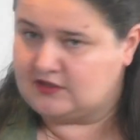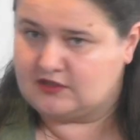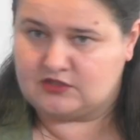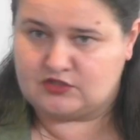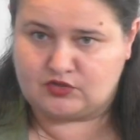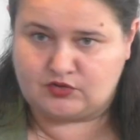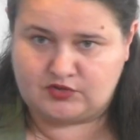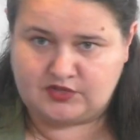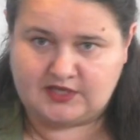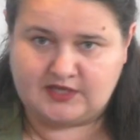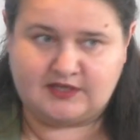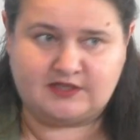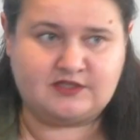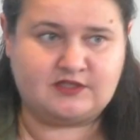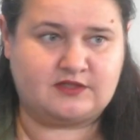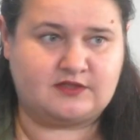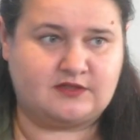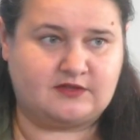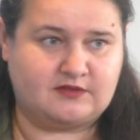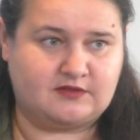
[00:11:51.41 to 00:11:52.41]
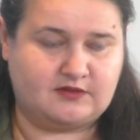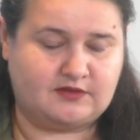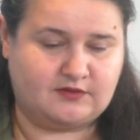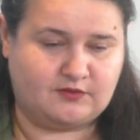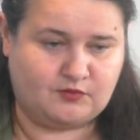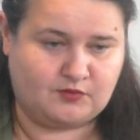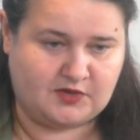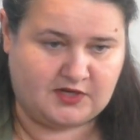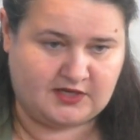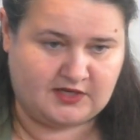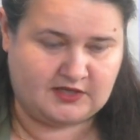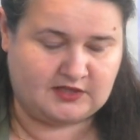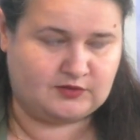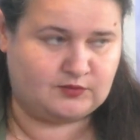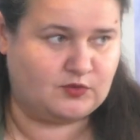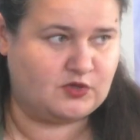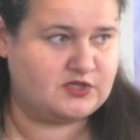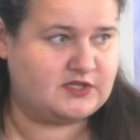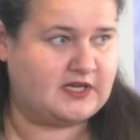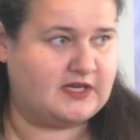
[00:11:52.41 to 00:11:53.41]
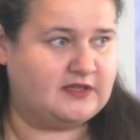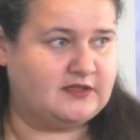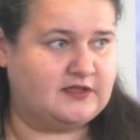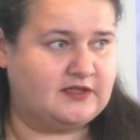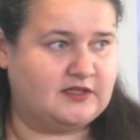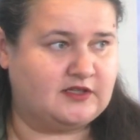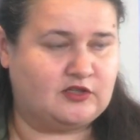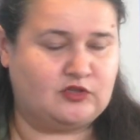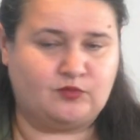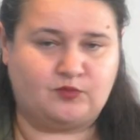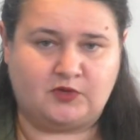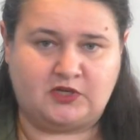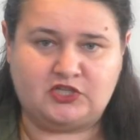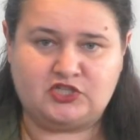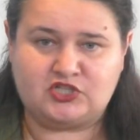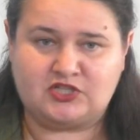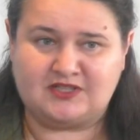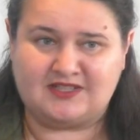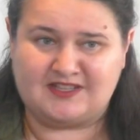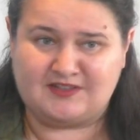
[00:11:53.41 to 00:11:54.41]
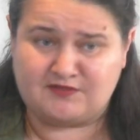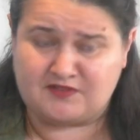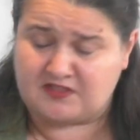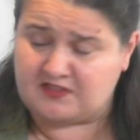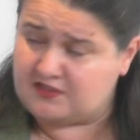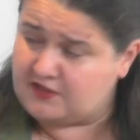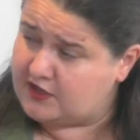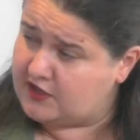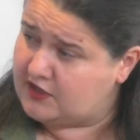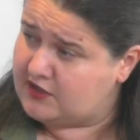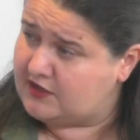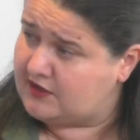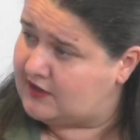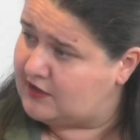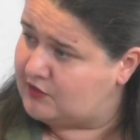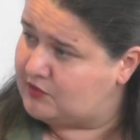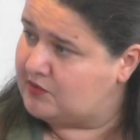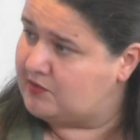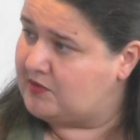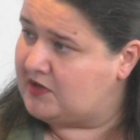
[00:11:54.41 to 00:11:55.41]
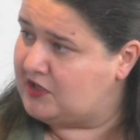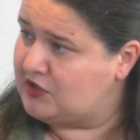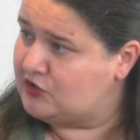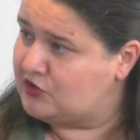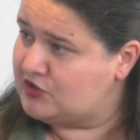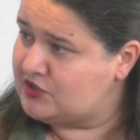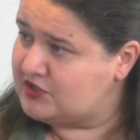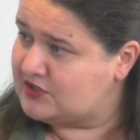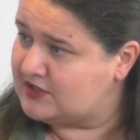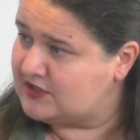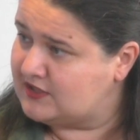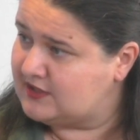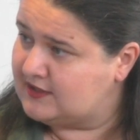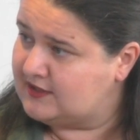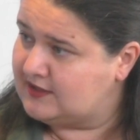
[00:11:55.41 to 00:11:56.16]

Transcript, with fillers: So yes, where it was under occupation, even there our mayors